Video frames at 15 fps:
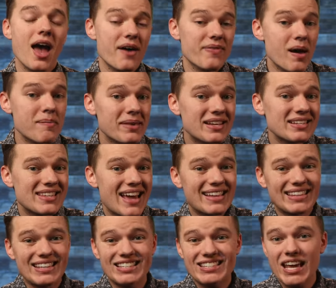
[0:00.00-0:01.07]
And that means
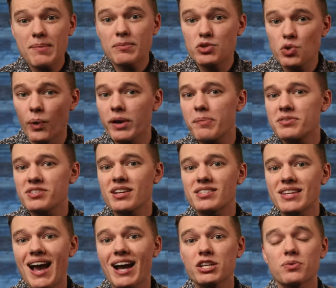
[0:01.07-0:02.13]
at the same 20%
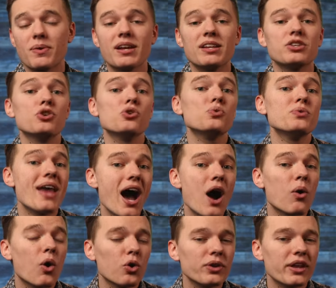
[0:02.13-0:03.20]
tax rate, you
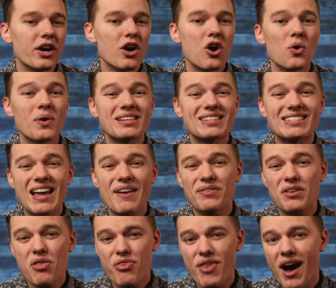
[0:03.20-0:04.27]
now only owe
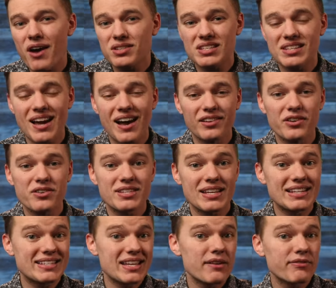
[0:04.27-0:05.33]
$7,000
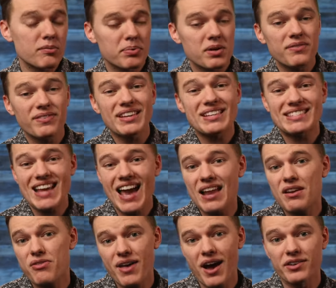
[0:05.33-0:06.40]
instead of the previous
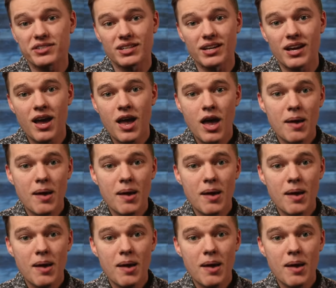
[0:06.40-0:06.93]
$10,000,